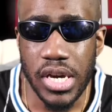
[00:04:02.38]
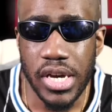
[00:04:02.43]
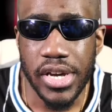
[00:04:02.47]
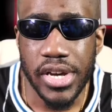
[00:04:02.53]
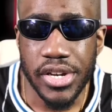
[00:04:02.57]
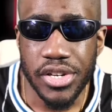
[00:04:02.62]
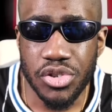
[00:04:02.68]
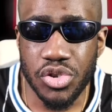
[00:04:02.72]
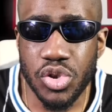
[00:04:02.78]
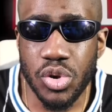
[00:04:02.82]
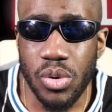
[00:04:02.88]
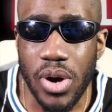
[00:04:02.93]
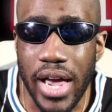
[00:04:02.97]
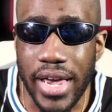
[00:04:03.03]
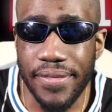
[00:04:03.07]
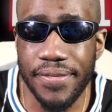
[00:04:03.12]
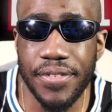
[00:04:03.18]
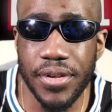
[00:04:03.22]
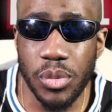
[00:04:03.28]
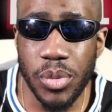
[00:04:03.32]
So I
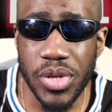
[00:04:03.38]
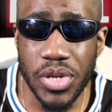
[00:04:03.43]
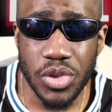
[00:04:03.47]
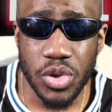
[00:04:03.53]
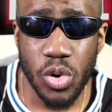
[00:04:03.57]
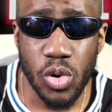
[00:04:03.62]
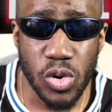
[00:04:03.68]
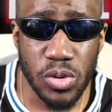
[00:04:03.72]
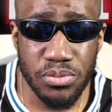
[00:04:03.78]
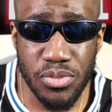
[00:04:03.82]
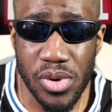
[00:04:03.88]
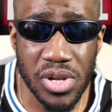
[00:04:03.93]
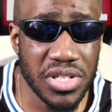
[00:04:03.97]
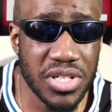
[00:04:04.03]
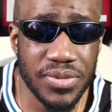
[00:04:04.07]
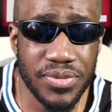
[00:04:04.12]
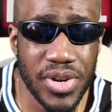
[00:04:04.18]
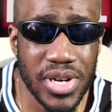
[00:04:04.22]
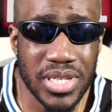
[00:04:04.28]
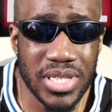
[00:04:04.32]
feel with this whole
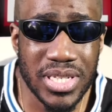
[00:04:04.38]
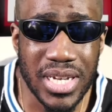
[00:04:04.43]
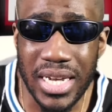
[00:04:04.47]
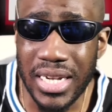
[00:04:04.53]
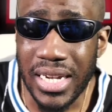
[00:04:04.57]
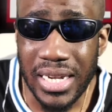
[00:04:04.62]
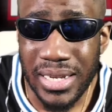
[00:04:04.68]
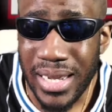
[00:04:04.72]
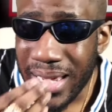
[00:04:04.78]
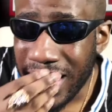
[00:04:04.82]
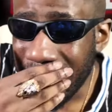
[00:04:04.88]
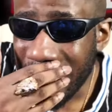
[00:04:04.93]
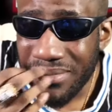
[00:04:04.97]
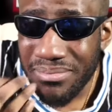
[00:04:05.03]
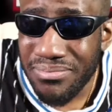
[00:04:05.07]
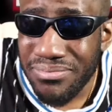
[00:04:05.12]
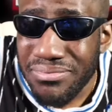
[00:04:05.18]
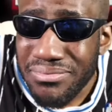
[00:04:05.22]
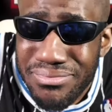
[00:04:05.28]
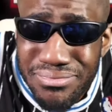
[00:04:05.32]
multiverse saga, like
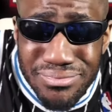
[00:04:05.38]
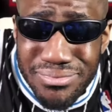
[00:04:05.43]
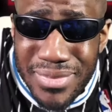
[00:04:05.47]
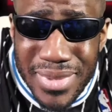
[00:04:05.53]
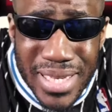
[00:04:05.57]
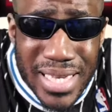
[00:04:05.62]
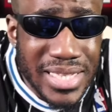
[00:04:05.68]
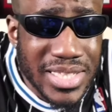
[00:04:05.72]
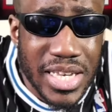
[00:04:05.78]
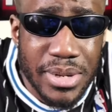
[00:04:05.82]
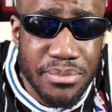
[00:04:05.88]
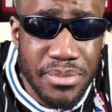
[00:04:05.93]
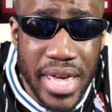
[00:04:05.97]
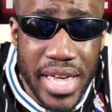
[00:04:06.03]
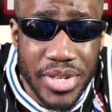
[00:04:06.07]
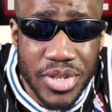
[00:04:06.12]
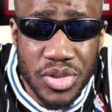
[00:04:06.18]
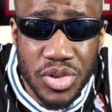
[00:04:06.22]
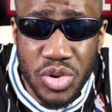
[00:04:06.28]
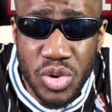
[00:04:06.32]
it's a
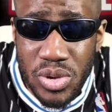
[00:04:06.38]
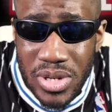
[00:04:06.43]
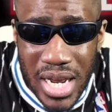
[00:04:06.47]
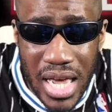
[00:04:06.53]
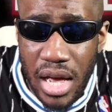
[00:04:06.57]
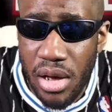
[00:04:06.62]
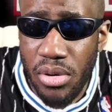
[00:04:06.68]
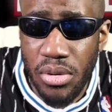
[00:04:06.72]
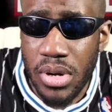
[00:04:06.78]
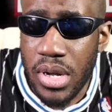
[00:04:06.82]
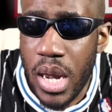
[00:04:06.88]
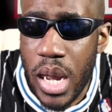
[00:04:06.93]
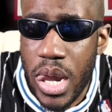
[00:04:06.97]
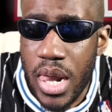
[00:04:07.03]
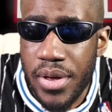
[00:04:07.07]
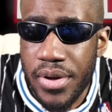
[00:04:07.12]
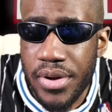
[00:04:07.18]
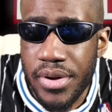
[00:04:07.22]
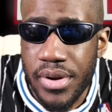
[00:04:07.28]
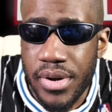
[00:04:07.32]
mess. So now
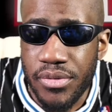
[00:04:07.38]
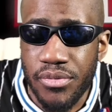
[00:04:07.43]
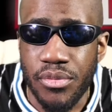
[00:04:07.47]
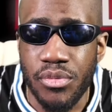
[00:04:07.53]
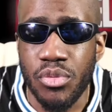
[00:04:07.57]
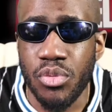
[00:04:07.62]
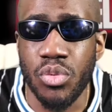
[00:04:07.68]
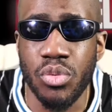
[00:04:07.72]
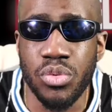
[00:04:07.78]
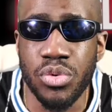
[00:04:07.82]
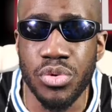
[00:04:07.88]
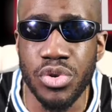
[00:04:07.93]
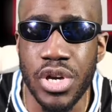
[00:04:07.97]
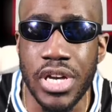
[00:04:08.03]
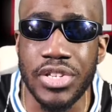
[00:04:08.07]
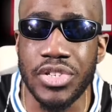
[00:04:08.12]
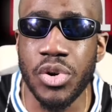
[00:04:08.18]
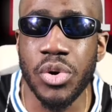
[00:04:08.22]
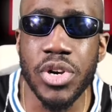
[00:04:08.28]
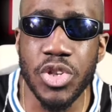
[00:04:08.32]

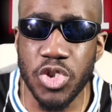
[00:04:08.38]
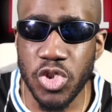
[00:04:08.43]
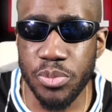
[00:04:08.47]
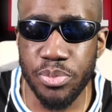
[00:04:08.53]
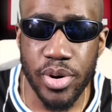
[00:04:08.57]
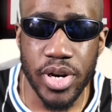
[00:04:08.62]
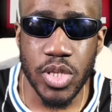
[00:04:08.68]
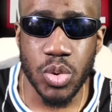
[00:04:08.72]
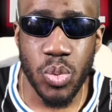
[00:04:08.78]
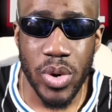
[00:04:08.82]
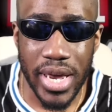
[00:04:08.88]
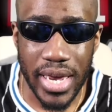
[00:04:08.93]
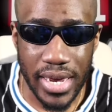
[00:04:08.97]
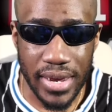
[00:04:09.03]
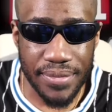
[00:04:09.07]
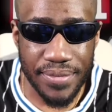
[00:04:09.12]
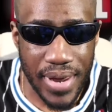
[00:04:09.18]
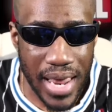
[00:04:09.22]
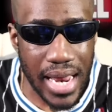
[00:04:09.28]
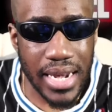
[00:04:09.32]
it's gotten to the point where
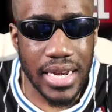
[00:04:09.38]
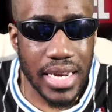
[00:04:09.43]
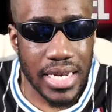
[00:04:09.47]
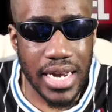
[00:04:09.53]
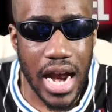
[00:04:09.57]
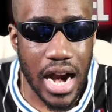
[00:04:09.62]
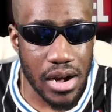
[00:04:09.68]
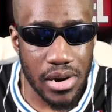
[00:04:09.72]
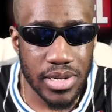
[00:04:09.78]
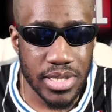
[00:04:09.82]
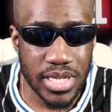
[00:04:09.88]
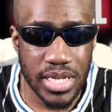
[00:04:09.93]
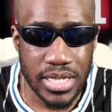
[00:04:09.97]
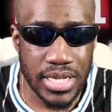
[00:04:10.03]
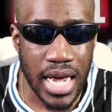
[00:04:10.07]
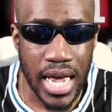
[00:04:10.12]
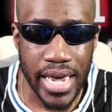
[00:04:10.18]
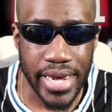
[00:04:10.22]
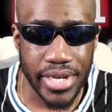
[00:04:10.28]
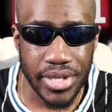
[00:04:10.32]
if any character
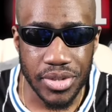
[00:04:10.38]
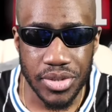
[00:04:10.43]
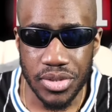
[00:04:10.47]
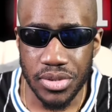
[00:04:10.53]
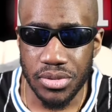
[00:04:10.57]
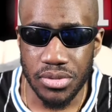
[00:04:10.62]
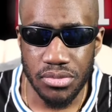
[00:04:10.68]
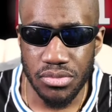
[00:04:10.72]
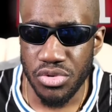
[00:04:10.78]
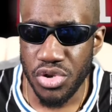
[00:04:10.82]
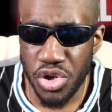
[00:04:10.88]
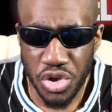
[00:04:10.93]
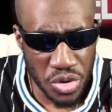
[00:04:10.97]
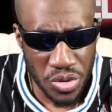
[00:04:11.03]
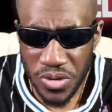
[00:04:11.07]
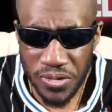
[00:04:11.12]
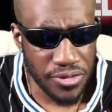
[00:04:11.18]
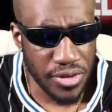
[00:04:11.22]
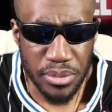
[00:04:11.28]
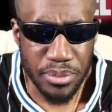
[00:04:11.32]
dies, you
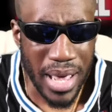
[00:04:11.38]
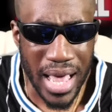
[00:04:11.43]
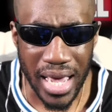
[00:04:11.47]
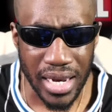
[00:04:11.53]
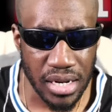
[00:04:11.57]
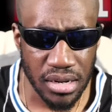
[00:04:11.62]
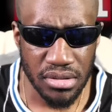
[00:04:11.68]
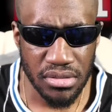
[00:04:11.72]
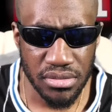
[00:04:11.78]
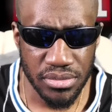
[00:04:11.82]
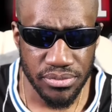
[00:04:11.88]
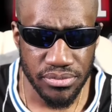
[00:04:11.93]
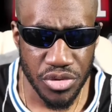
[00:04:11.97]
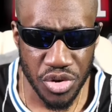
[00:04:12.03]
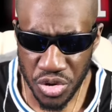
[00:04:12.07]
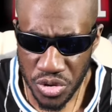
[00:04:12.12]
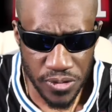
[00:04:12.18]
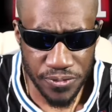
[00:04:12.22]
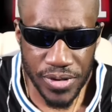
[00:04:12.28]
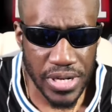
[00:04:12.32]
shouldn't feel bad. You
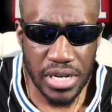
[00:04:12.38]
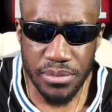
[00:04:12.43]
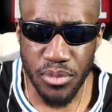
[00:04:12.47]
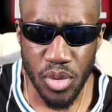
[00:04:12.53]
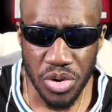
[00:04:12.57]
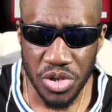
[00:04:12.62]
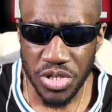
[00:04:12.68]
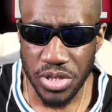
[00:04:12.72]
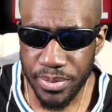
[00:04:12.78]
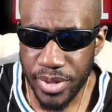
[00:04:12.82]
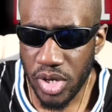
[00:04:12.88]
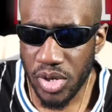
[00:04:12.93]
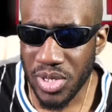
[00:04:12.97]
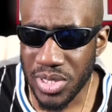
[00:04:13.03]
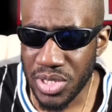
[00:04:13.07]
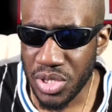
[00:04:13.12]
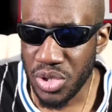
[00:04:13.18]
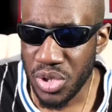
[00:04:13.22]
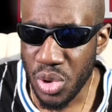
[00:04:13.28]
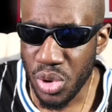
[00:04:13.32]
shouldn't feel emotional
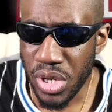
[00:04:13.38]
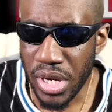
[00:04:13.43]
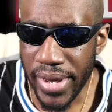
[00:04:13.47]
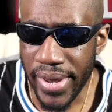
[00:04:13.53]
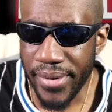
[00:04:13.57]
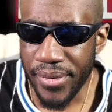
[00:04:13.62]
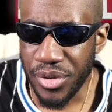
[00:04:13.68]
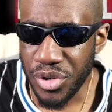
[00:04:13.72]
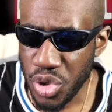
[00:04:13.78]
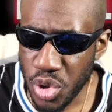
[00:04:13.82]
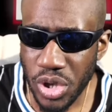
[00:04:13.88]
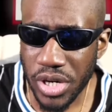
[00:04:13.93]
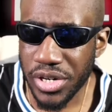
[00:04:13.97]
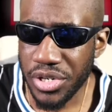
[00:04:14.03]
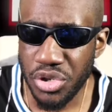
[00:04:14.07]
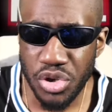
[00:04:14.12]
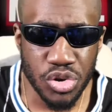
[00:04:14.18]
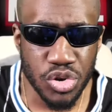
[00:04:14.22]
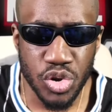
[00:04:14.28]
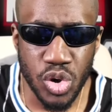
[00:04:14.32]
because you you can
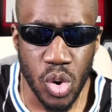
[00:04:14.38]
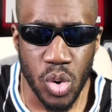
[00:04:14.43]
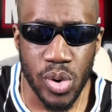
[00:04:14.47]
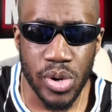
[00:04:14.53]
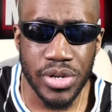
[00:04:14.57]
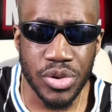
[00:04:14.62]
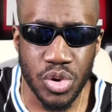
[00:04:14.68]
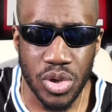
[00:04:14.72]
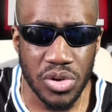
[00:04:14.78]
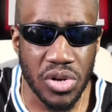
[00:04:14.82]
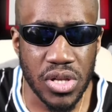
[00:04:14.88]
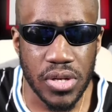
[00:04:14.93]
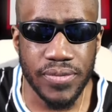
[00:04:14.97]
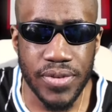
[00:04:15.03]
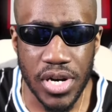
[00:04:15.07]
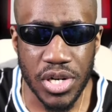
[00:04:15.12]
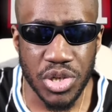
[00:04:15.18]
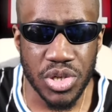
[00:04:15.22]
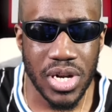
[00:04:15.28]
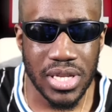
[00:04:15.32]
just go into another
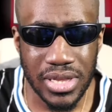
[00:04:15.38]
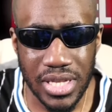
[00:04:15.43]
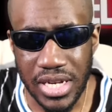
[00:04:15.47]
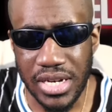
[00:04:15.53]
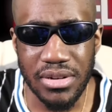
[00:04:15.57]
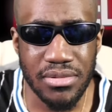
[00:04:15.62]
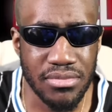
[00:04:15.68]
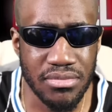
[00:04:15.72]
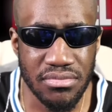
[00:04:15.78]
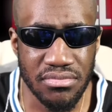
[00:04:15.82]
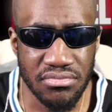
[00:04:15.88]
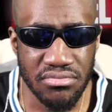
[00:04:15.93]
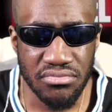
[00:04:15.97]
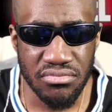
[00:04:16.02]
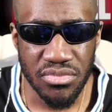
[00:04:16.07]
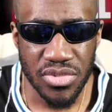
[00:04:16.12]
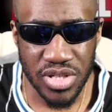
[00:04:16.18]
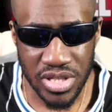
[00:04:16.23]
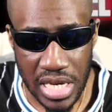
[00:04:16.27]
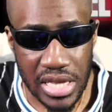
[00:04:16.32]
version and then
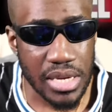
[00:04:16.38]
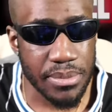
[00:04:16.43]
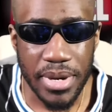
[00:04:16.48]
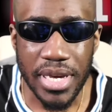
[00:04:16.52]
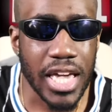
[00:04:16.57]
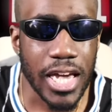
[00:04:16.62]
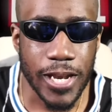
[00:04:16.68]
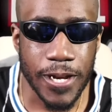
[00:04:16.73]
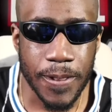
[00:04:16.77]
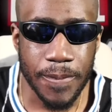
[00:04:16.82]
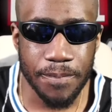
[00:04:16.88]
see them again.